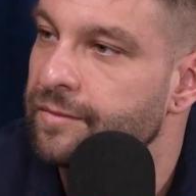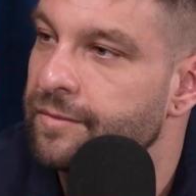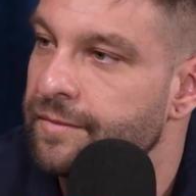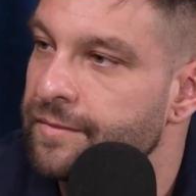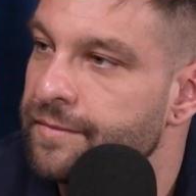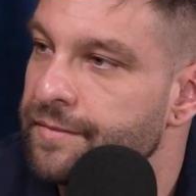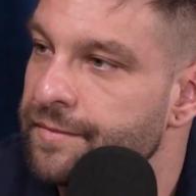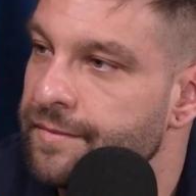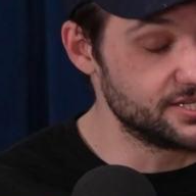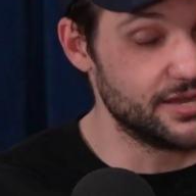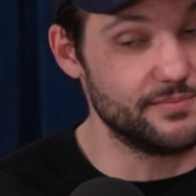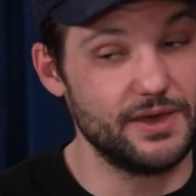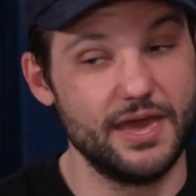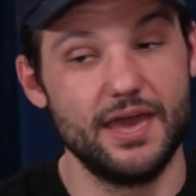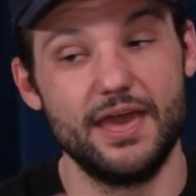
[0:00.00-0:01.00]
Tosses
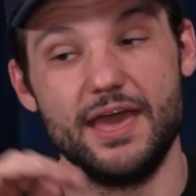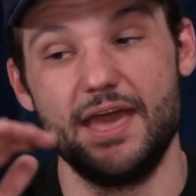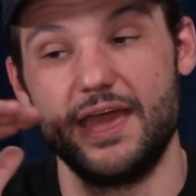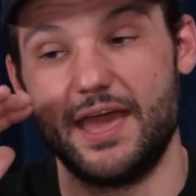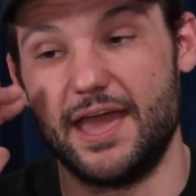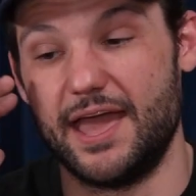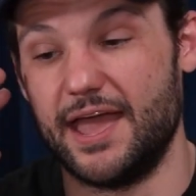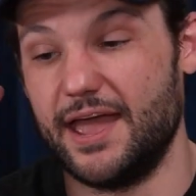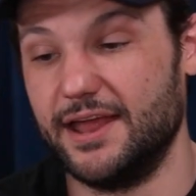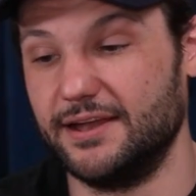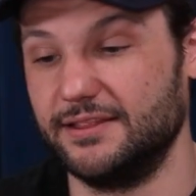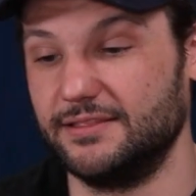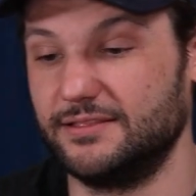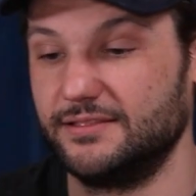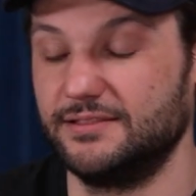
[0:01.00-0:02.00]
him,
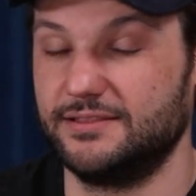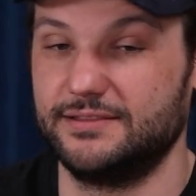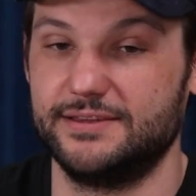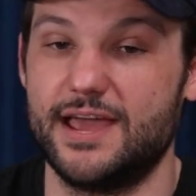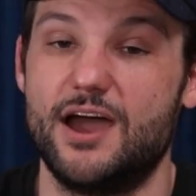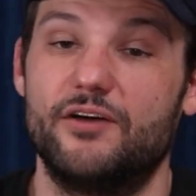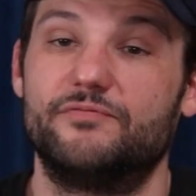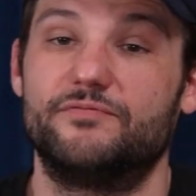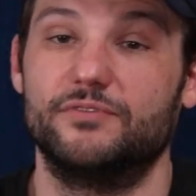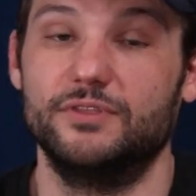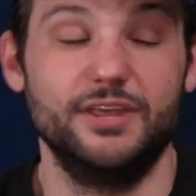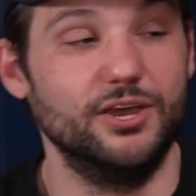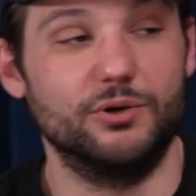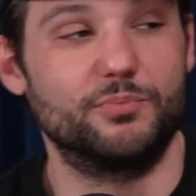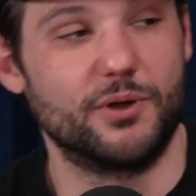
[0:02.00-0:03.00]
and now, for
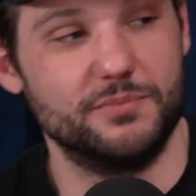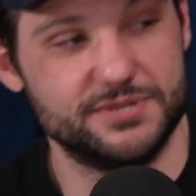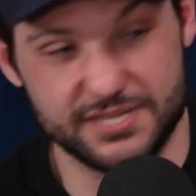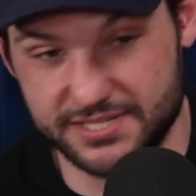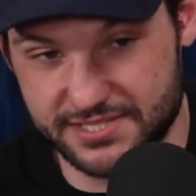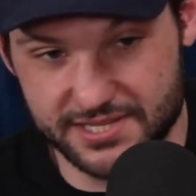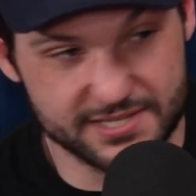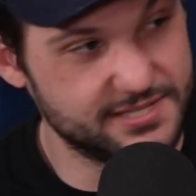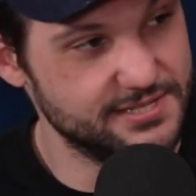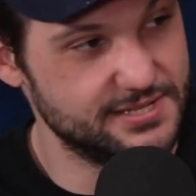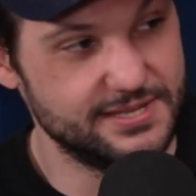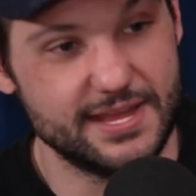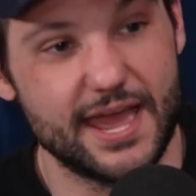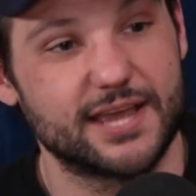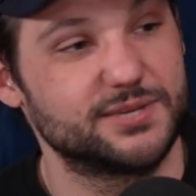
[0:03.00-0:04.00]
legal purposes, this
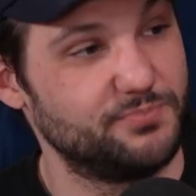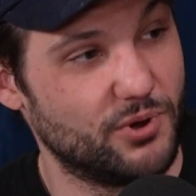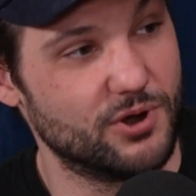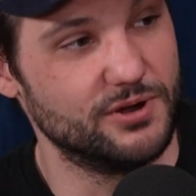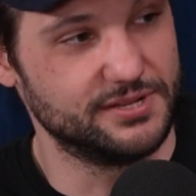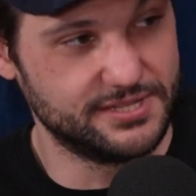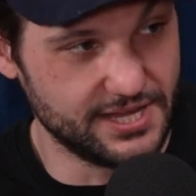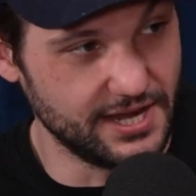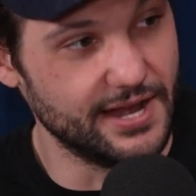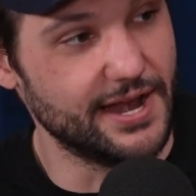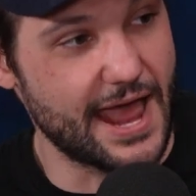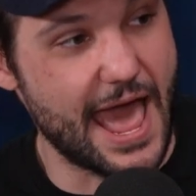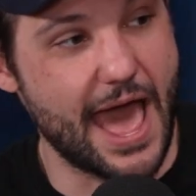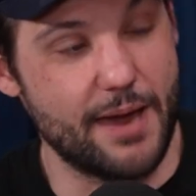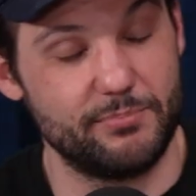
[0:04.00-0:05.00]
next part didn't
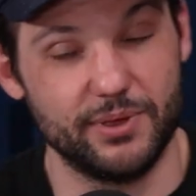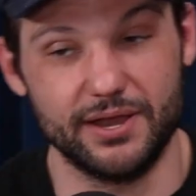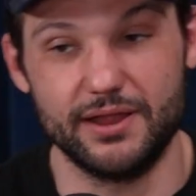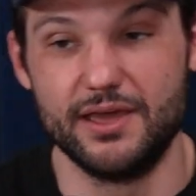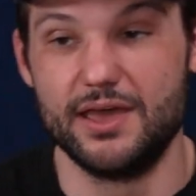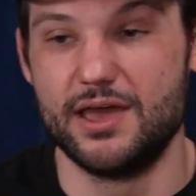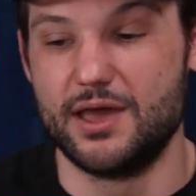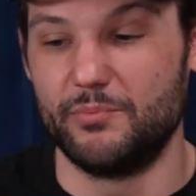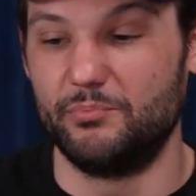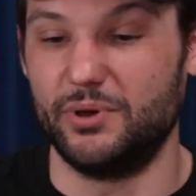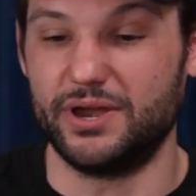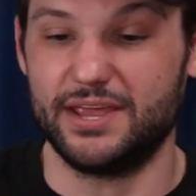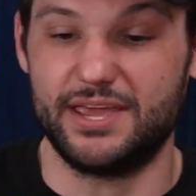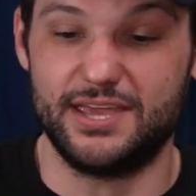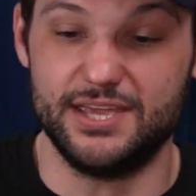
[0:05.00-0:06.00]
happen,
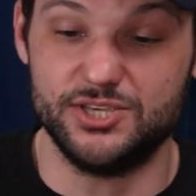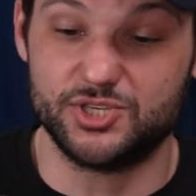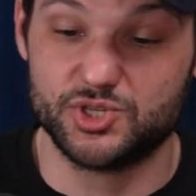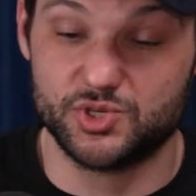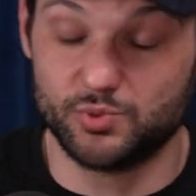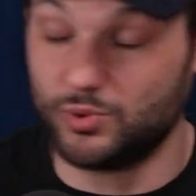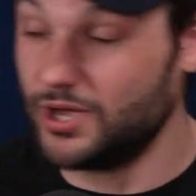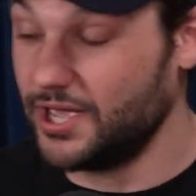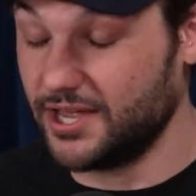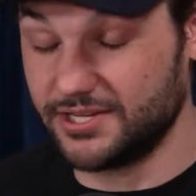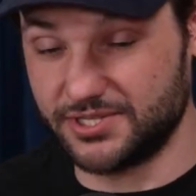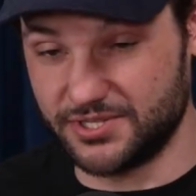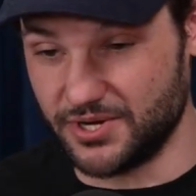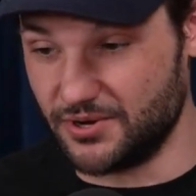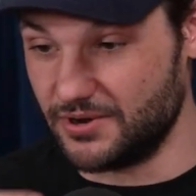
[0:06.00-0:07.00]
but he swings,
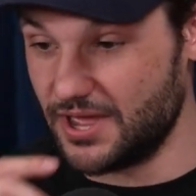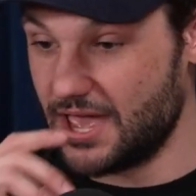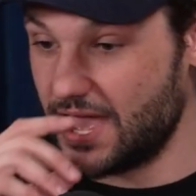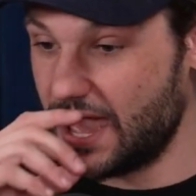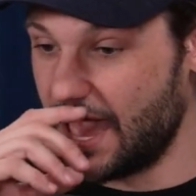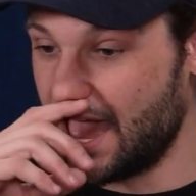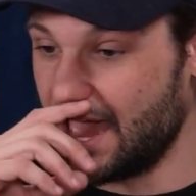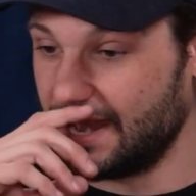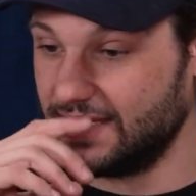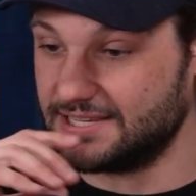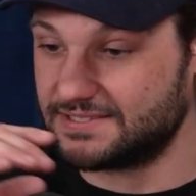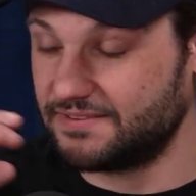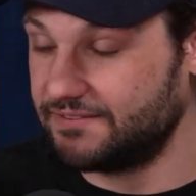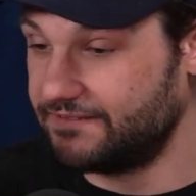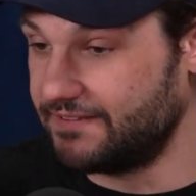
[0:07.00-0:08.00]
dude, and
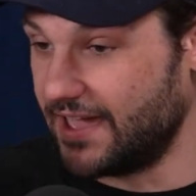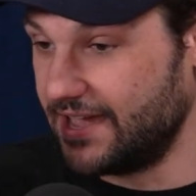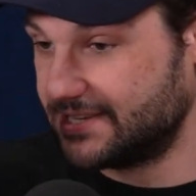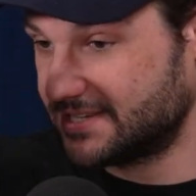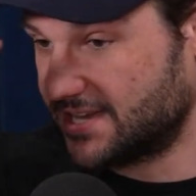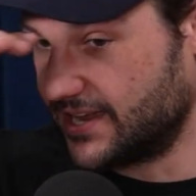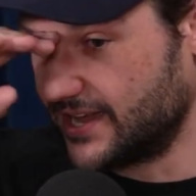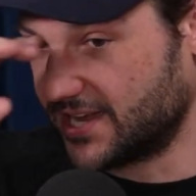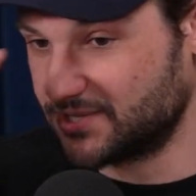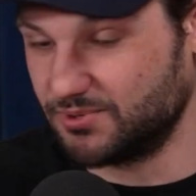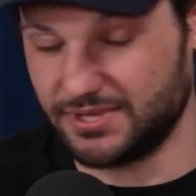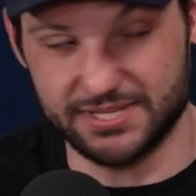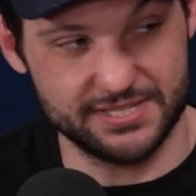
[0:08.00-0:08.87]
his face connects with the